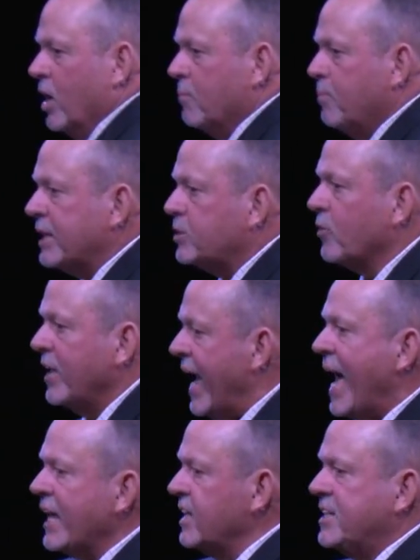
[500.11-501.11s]
But the
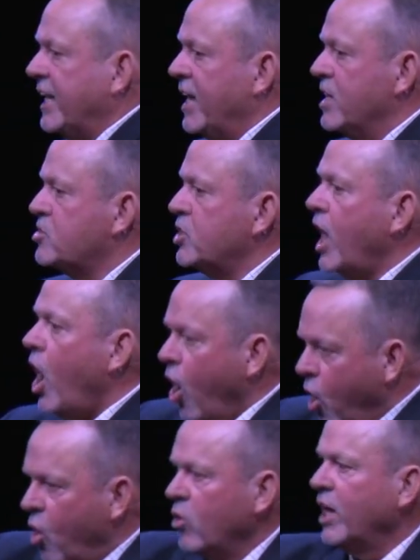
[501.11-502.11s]
reality is, the
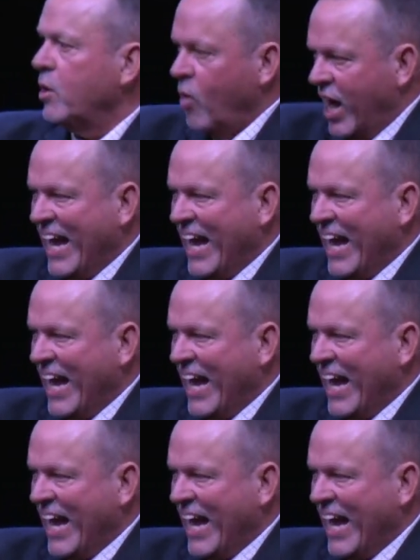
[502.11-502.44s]
only way